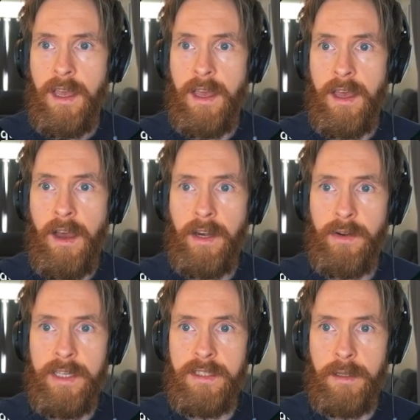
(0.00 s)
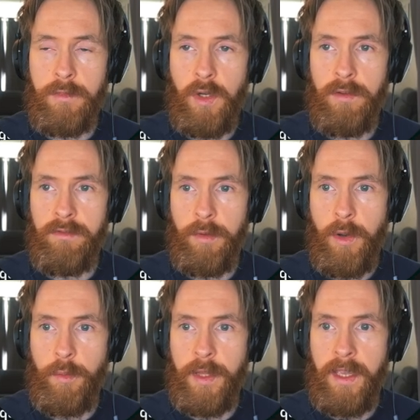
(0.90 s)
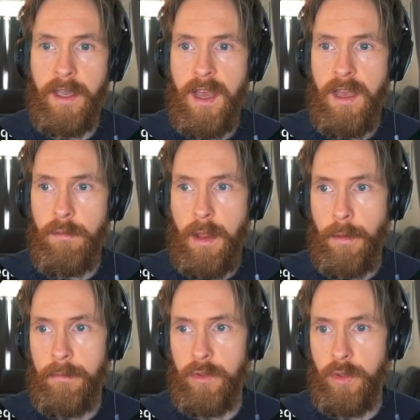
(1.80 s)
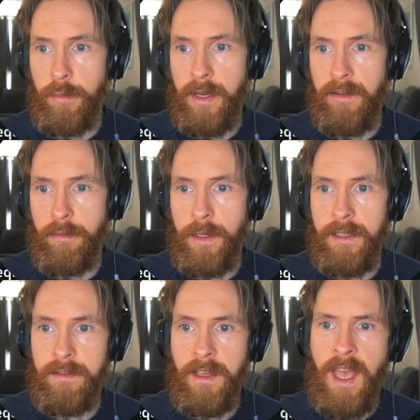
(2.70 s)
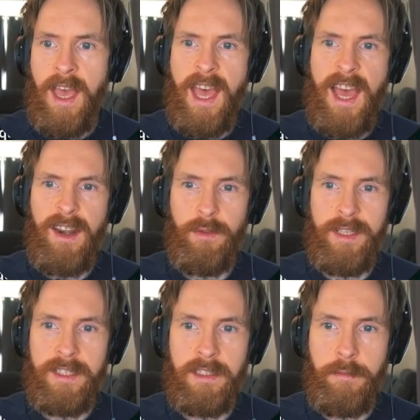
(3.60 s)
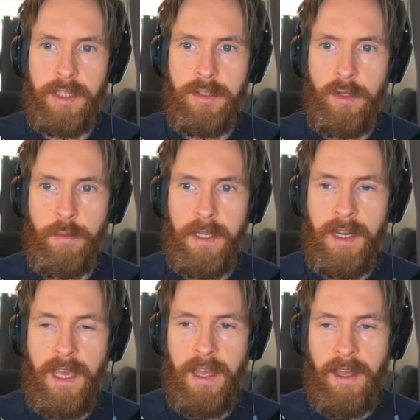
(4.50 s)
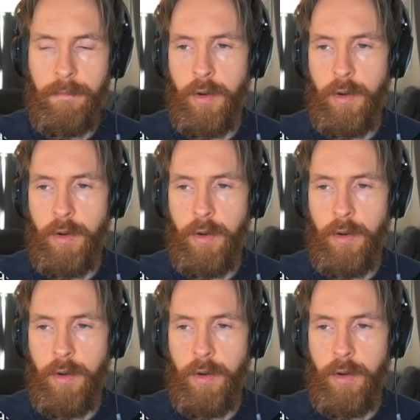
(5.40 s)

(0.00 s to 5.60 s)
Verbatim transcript: Hi Chris, I'm John from OpenAI, blah, blah, blah, would you believe this? I know this is a bit stupid. I'm